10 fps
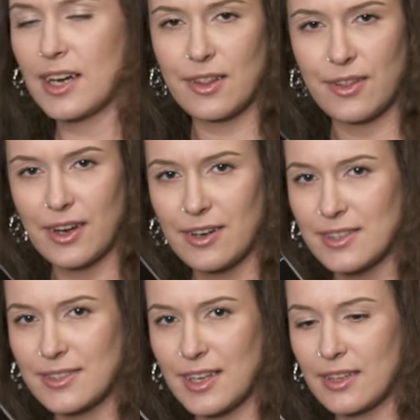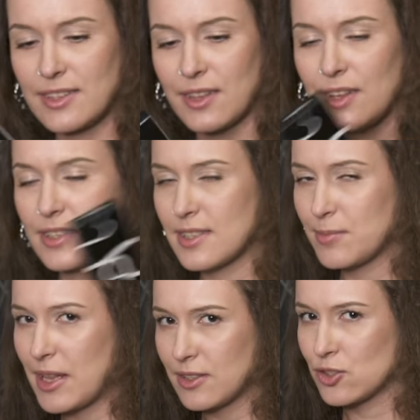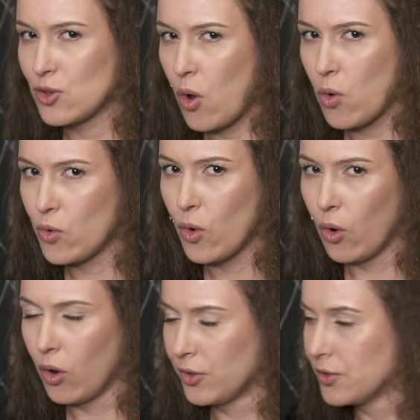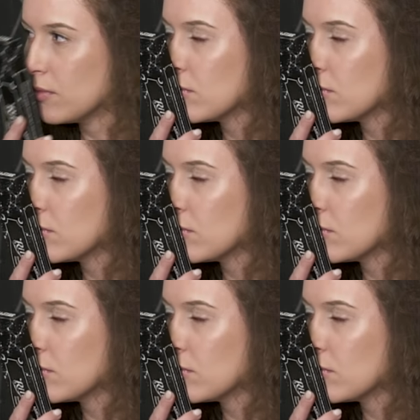are their incense and they smell so good.